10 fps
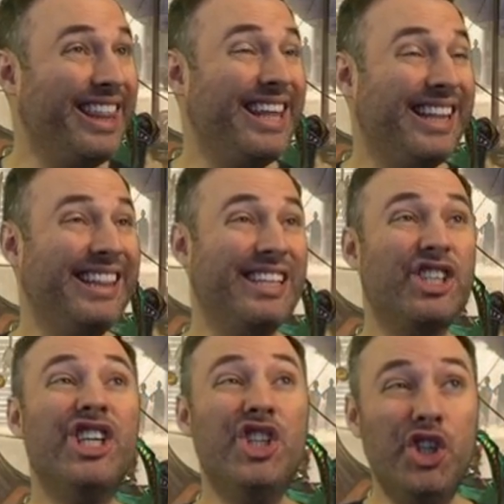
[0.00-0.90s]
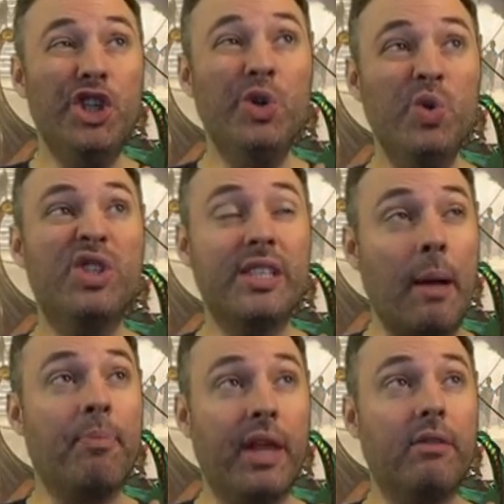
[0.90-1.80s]
I think that this can do
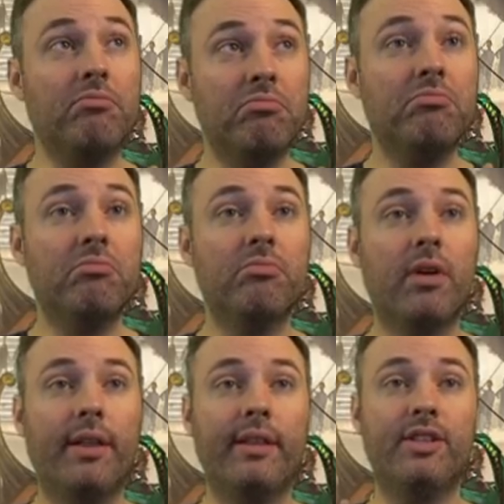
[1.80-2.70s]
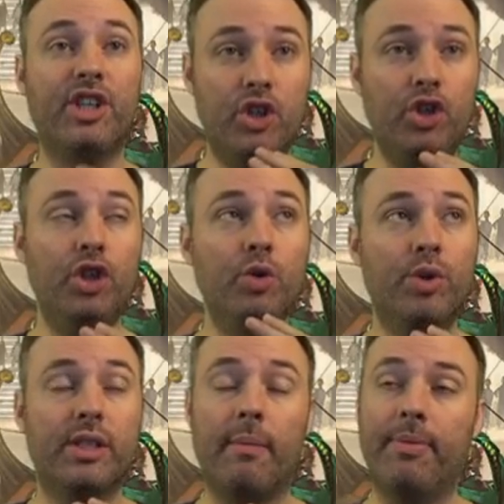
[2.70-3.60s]
something. I think this can
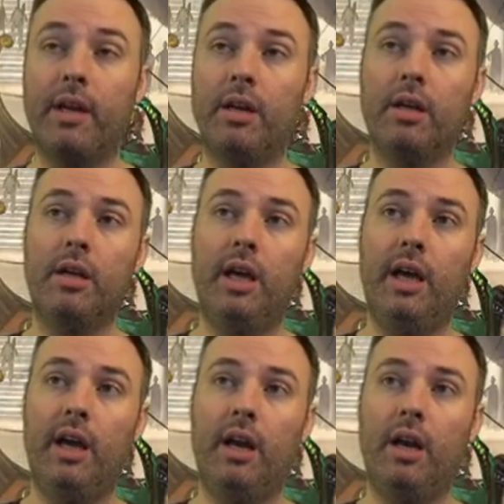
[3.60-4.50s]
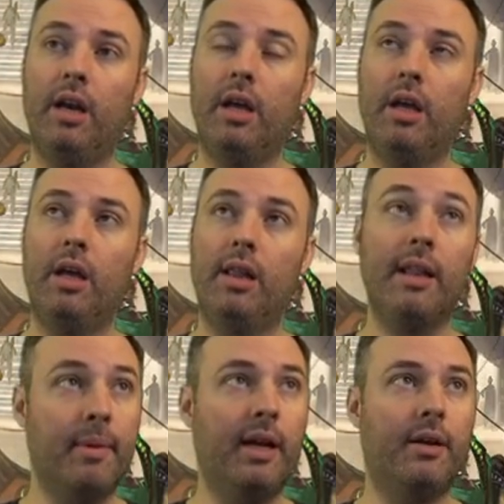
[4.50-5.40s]
do something in
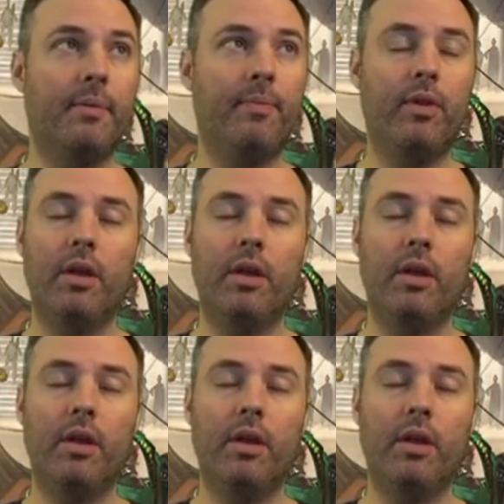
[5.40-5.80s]
Limited.